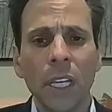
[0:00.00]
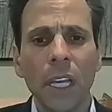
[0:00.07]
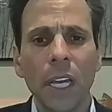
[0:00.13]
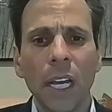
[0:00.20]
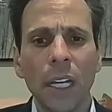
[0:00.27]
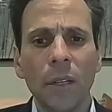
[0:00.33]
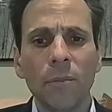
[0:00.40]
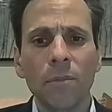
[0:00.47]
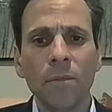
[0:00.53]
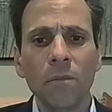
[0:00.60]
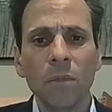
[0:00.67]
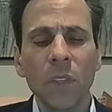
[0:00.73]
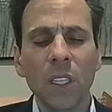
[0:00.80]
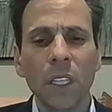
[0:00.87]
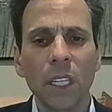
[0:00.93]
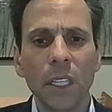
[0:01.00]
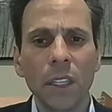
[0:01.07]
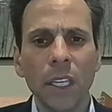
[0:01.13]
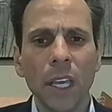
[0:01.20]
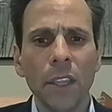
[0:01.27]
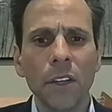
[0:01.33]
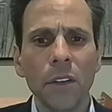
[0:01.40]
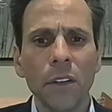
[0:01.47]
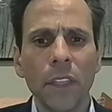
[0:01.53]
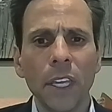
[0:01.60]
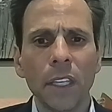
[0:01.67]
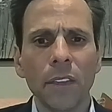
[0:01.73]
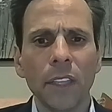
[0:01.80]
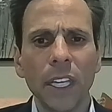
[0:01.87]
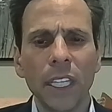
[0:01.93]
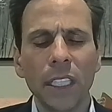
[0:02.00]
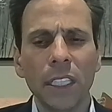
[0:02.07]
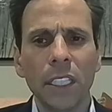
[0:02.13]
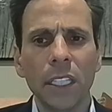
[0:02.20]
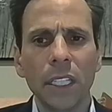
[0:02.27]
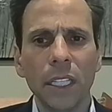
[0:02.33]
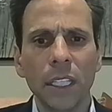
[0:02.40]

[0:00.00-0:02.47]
The other thing that